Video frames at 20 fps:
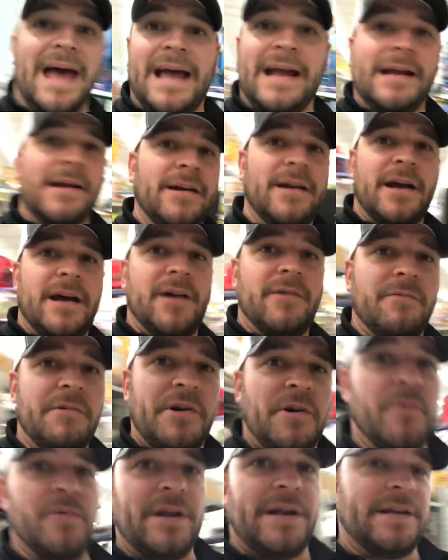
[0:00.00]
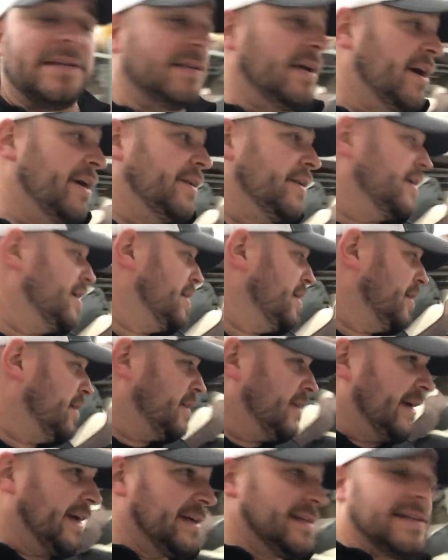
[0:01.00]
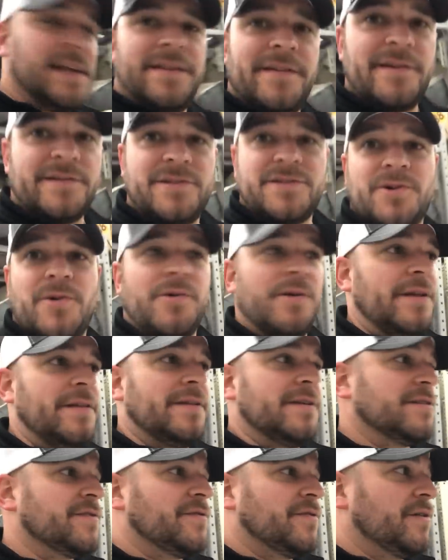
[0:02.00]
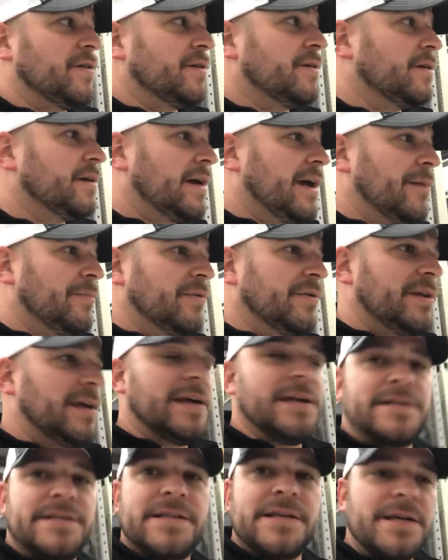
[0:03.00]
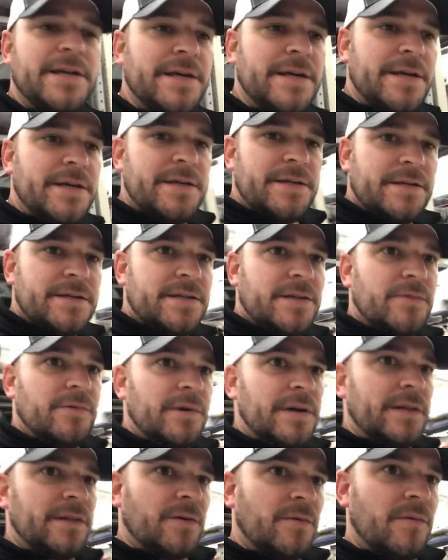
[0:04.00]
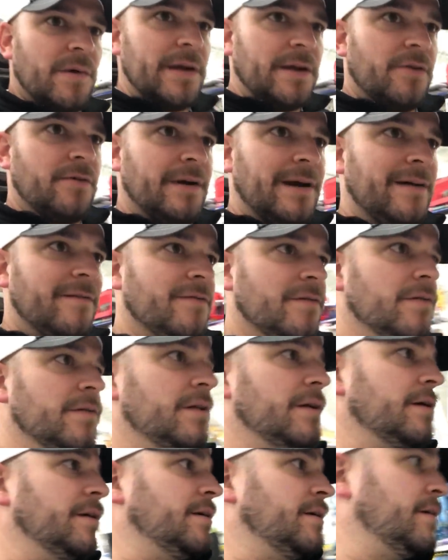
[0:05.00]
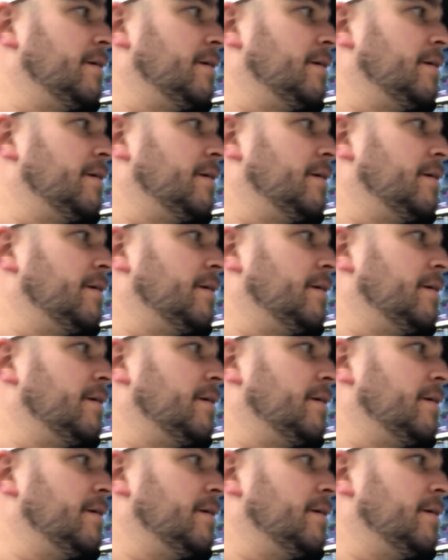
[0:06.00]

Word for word: bag. Uh, we don't need a ton. Like I said, they're just going in this for a couple days. So we'll get the white gravel.